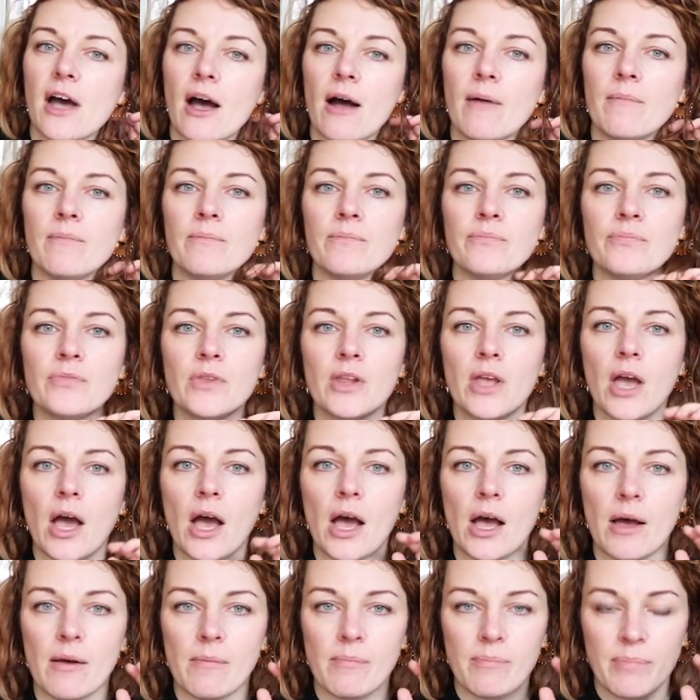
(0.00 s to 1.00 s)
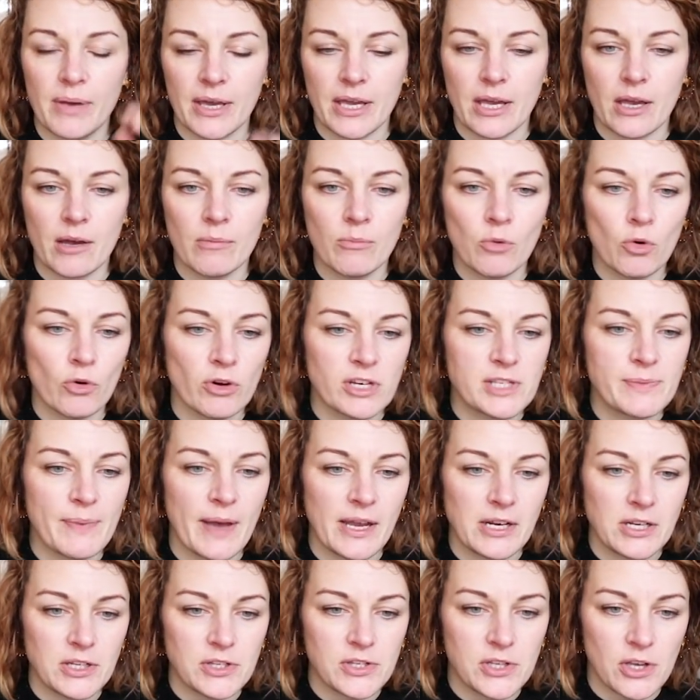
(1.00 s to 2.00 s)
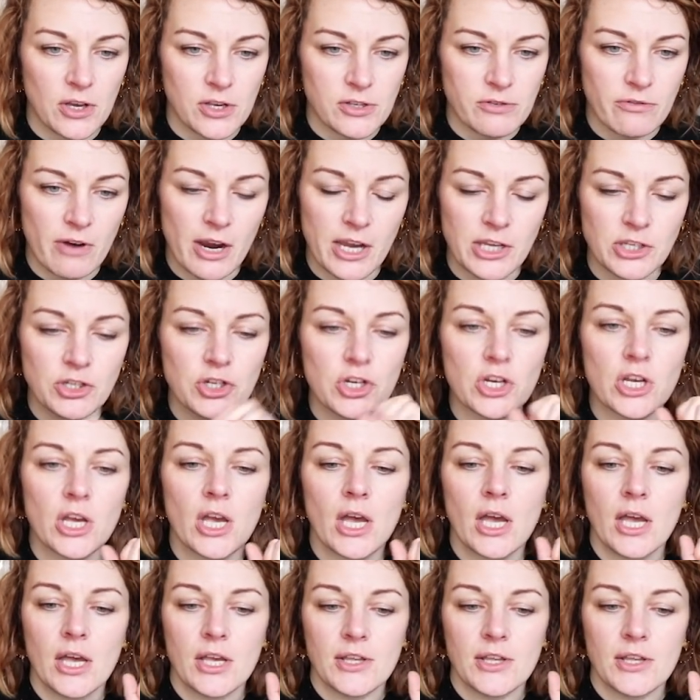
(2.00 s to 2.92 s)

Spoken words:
a bigger, more expanded size range.